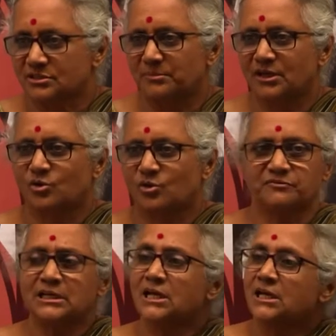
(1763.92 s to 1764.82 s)
they say
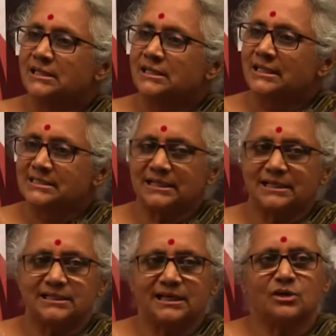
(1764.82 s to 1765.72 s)
that there can only be
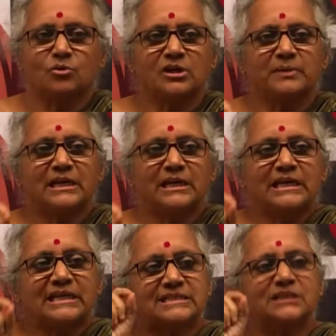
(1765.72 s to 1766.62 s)
reasonable
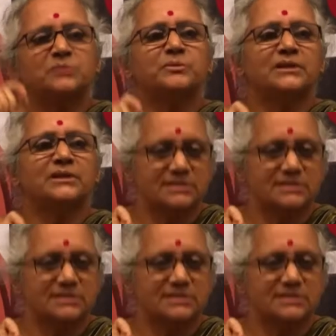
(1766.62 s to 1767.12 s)
restrictions.